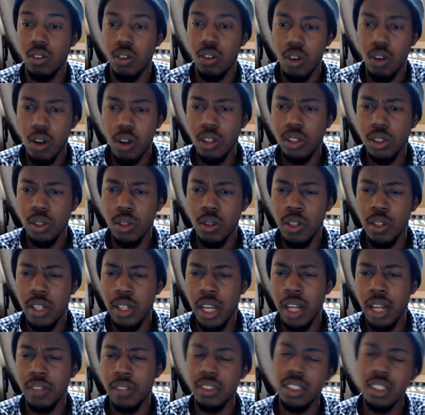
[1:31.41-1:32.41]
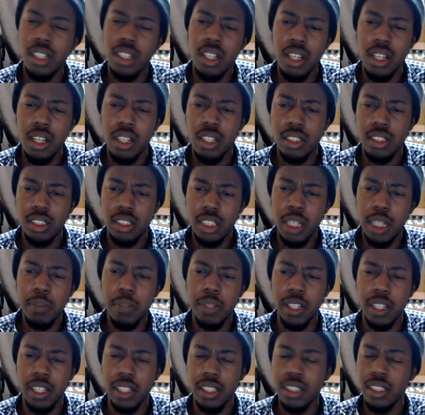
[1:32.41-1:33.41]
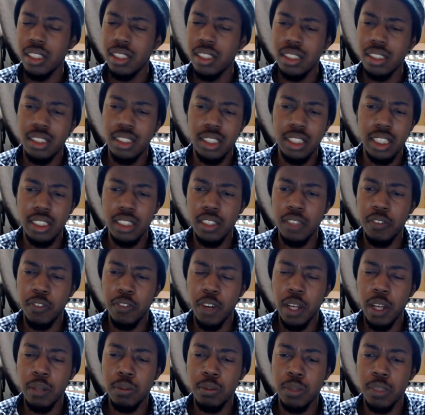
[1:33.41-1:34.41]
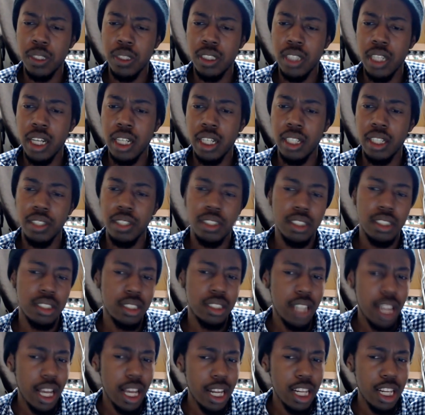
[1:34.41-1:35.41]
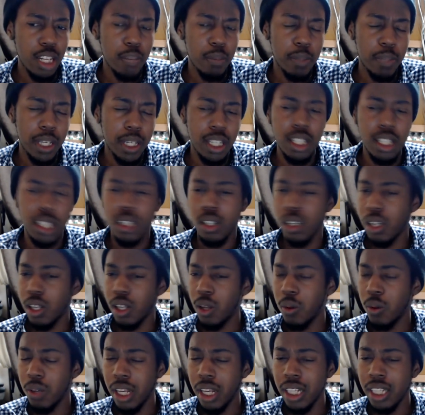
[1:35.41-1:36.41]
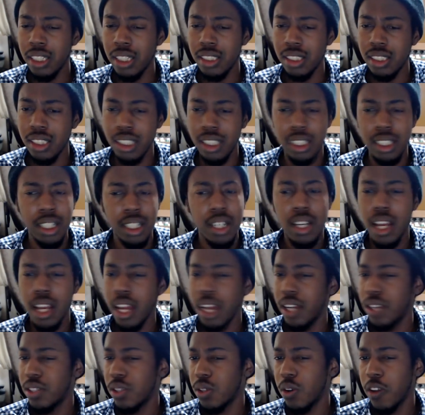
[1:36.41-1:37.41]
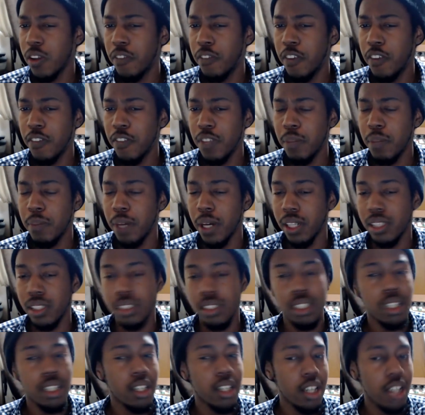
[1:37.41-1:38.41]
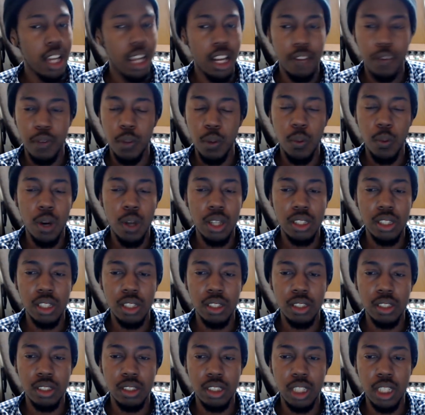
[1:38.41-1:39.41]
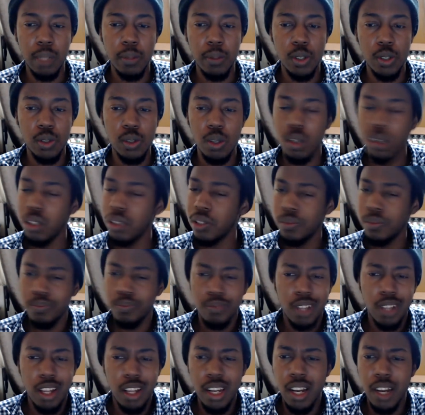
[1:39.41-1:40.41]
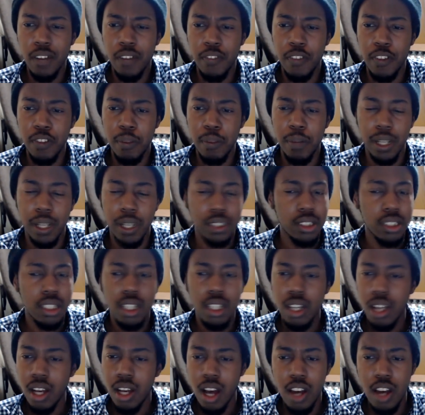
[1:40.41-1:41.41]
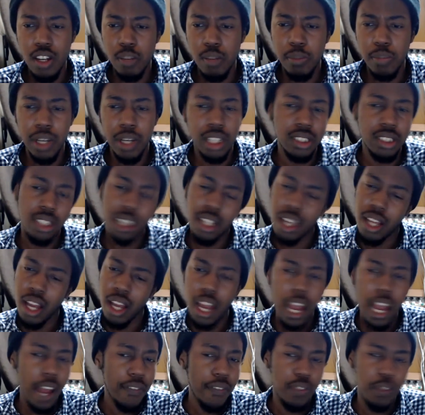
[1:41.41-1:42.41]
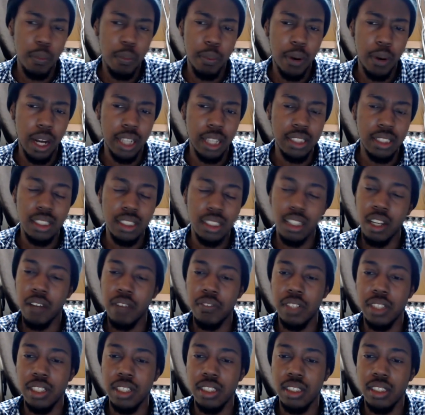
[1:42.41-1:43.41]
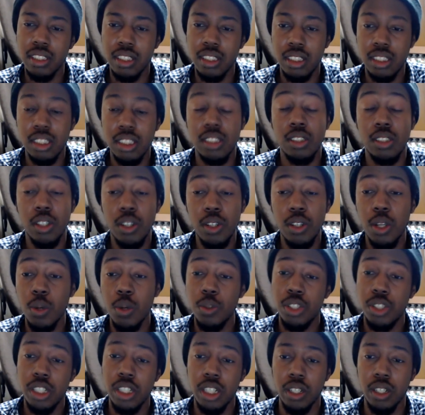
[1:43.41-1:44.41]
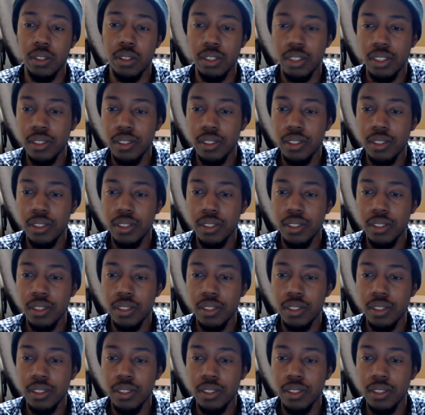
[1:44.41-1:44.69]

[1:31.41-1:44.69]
Also announced Steam Link, 60 frames per second, 1080p, low latency, and is only 50 bucks. And if you want the Steam controller, another 50 bucks. 100 bucks, half the price of the the new Shield.